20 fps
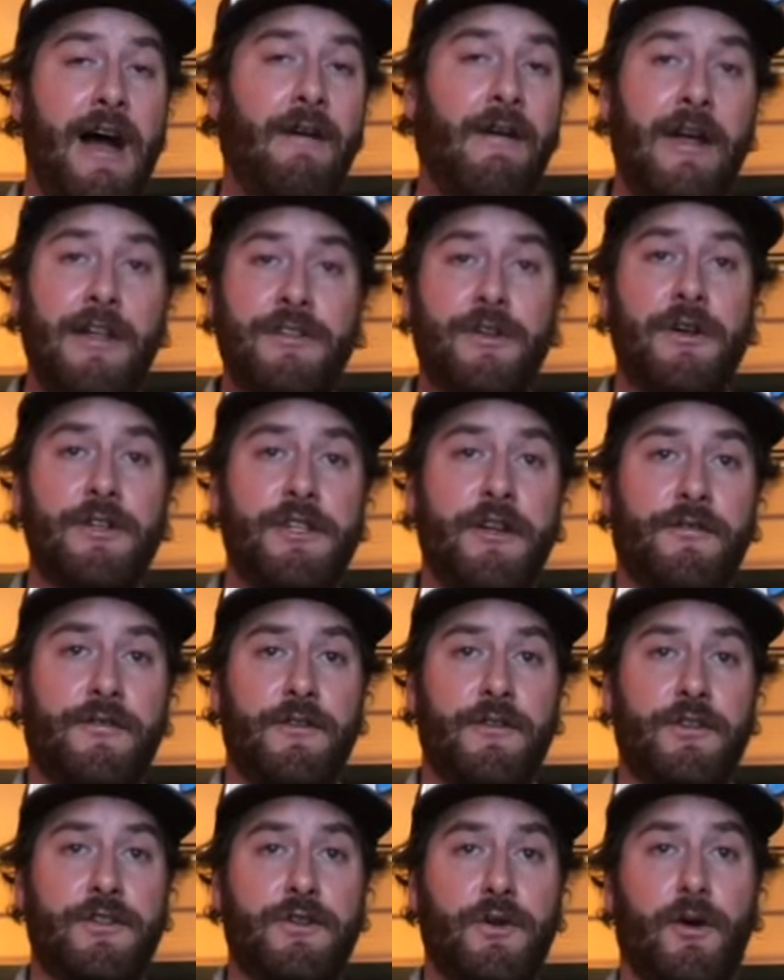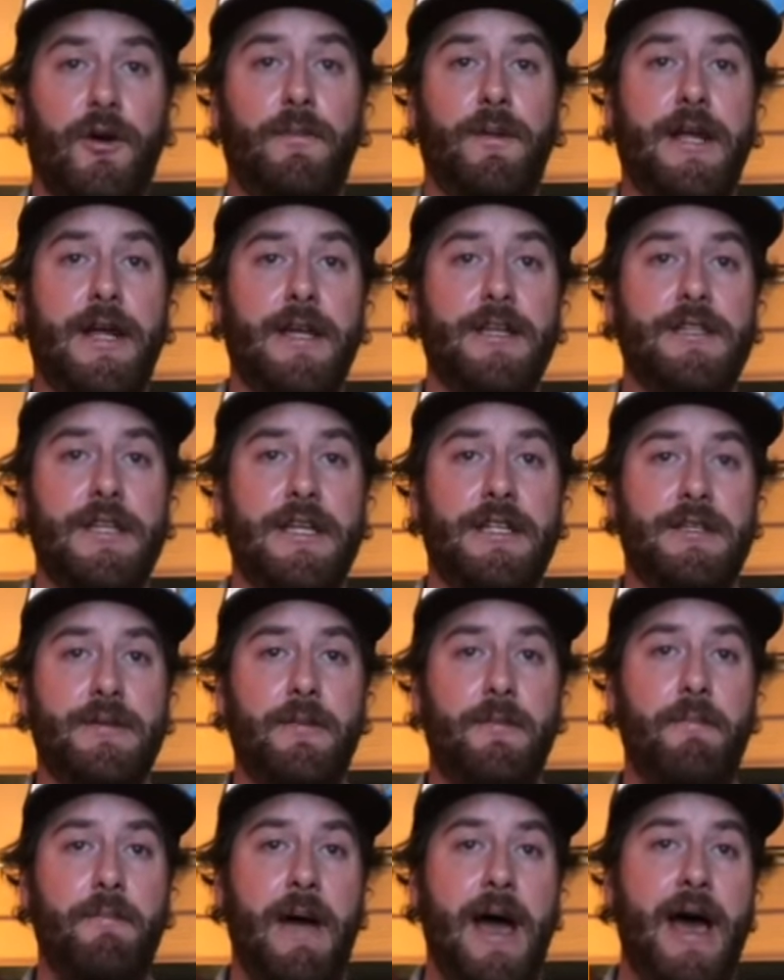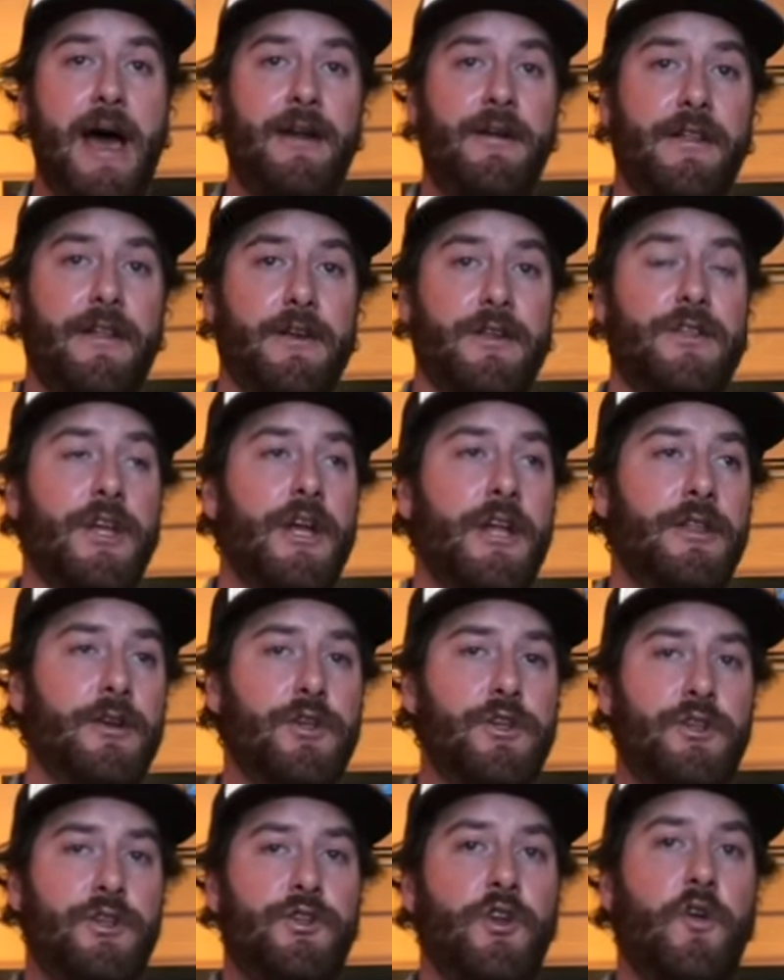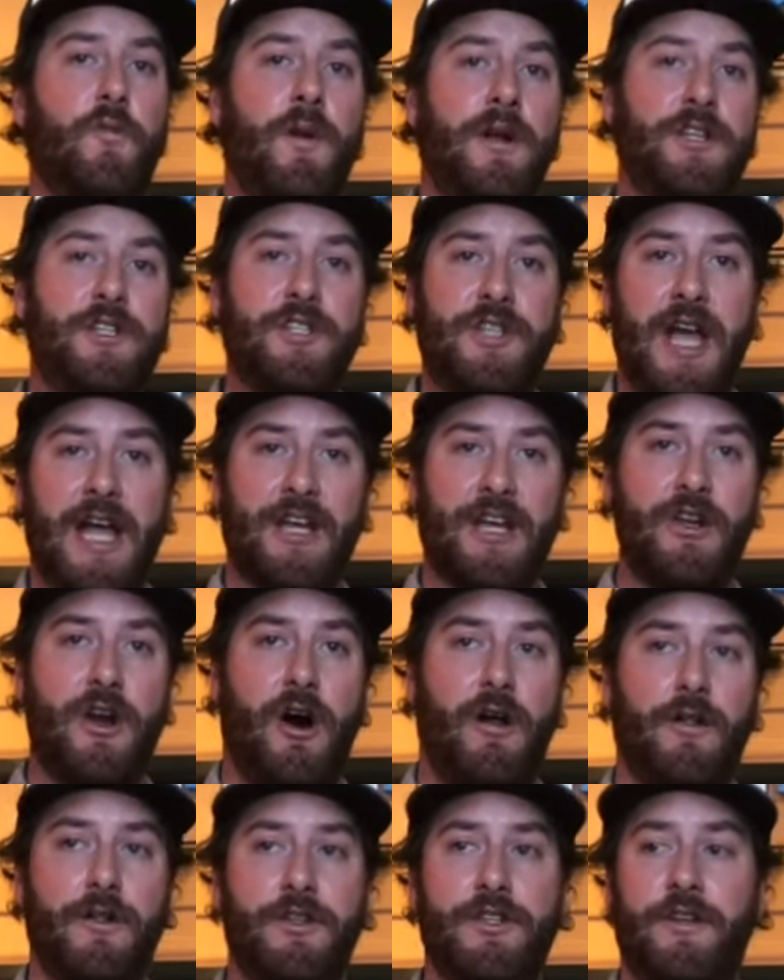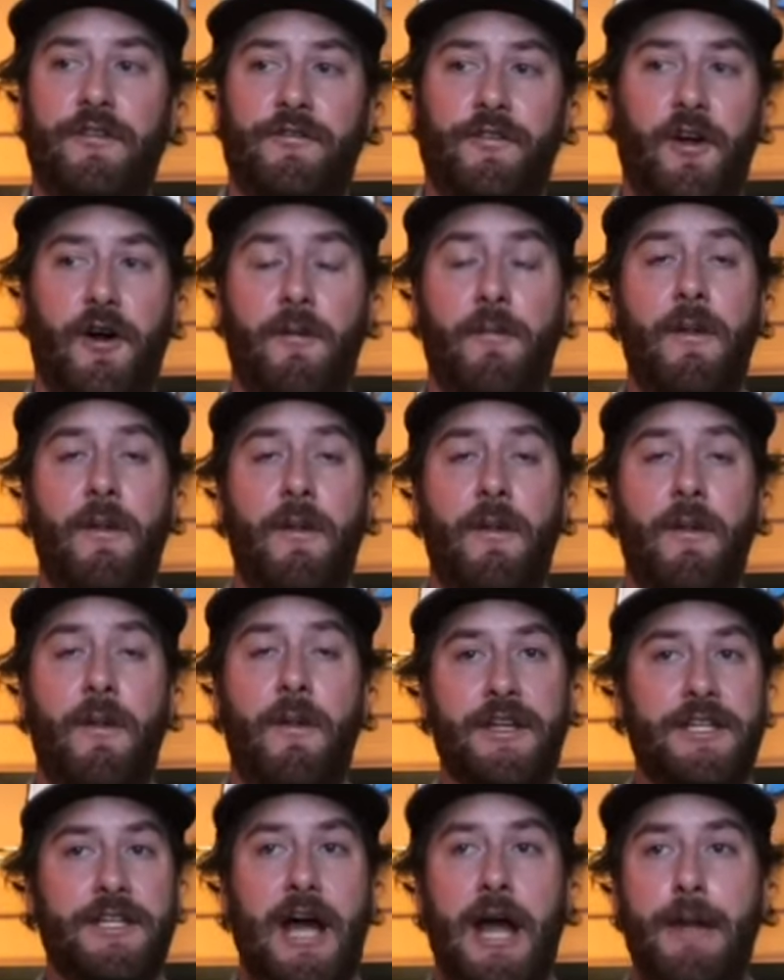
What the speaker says: Fly rods are a different story because it's a matter, there's so much technology from